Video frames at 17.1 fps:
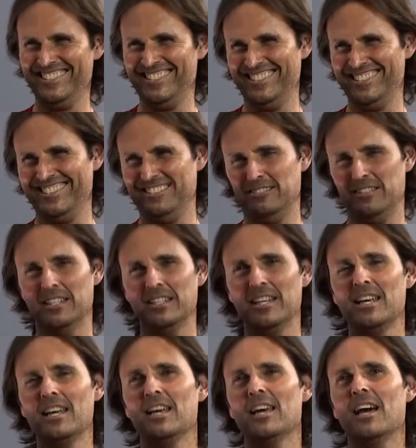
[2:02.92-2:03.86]
Yeah. Right?
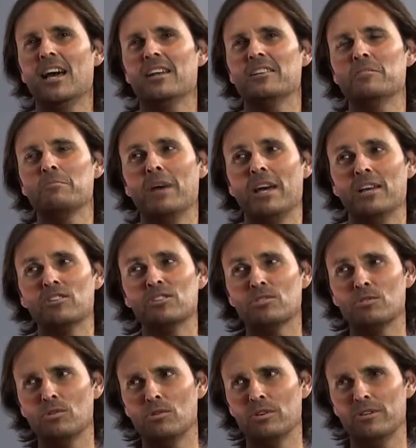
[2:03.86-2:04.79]
And to make
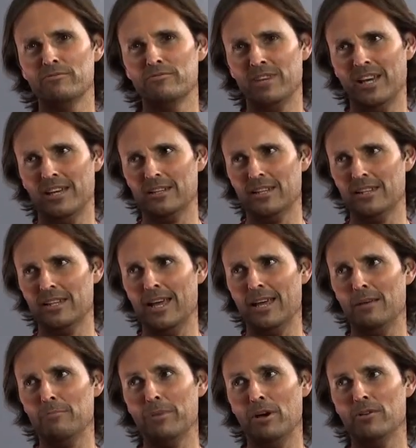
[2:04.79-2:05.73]
sure, in fact, that
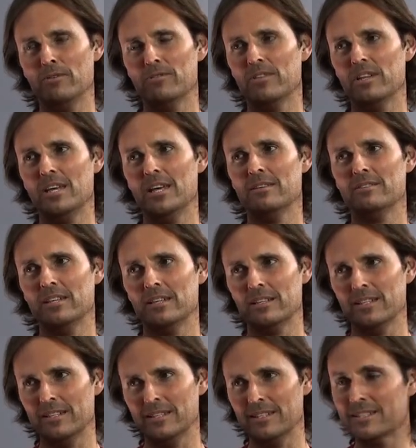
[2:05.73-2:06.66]
they are both
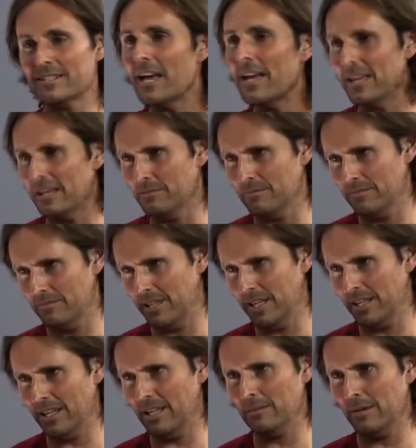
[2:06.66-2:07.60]
ethically the same,
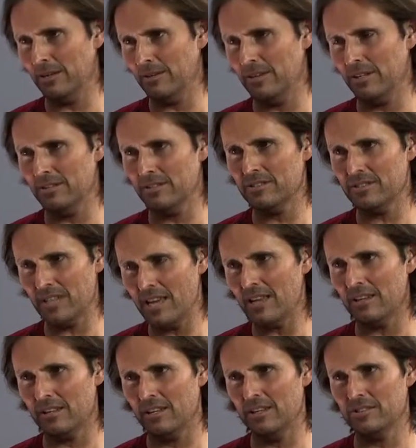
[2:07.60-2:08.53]
that they're both
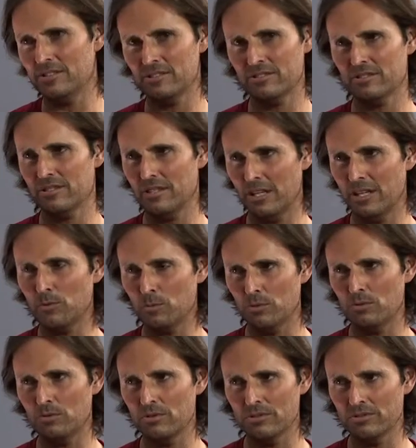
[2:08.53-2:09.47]
sound, it's
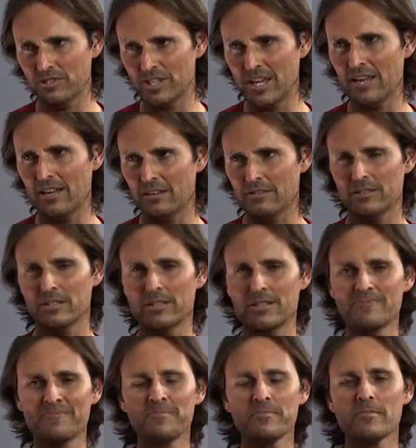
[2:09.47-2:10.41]
equal, sound.
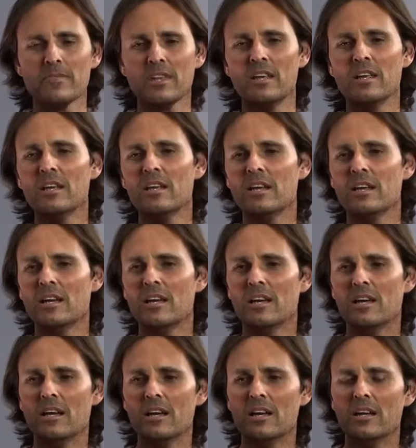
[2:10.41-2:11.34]
Yes.
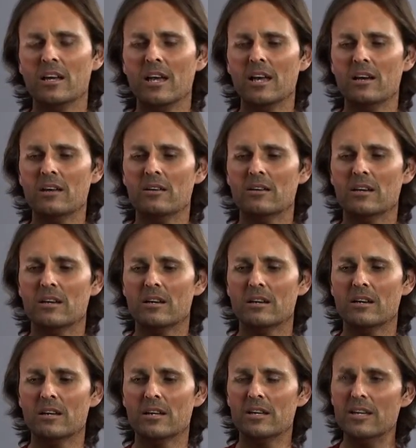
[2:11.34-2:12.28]
Now,
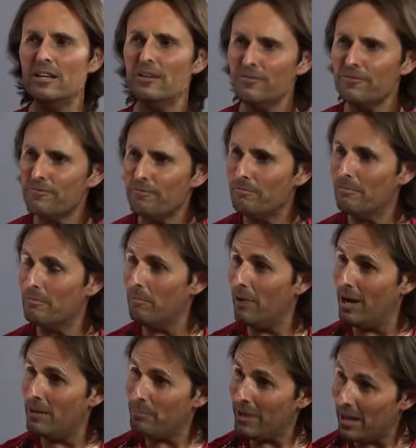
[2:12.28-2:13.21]
if
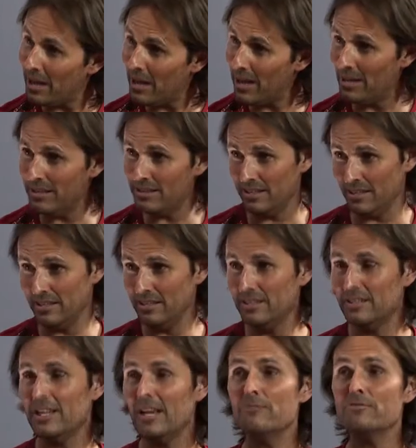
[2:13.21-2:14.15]
my partner
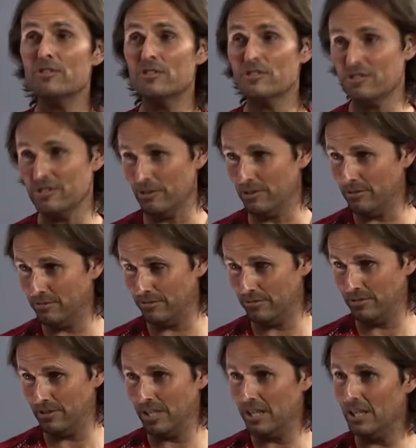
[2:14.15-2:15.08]
loved
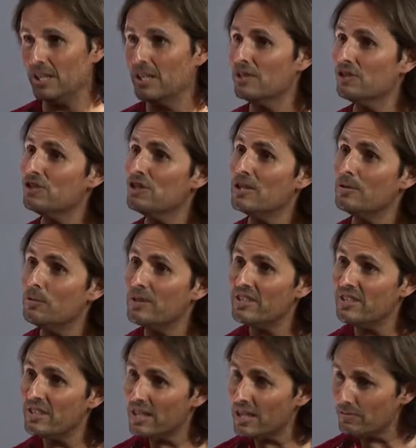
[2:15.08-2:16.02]
herself, she
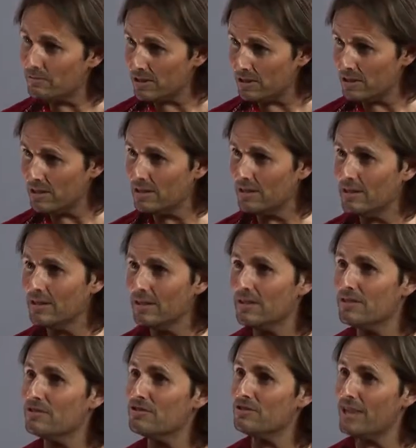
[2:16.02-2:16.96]
would never
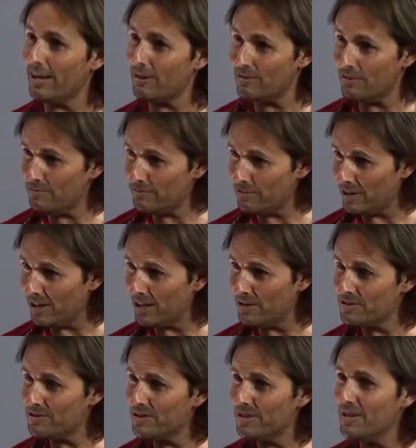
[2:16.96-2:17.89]

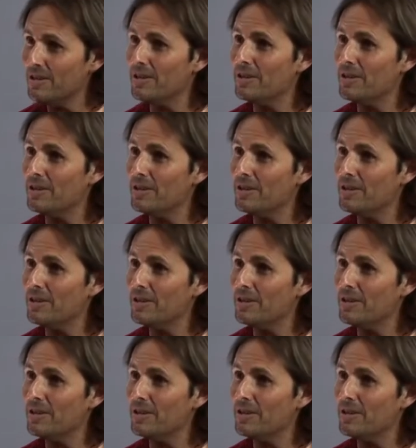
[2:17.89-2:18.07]
sacrifice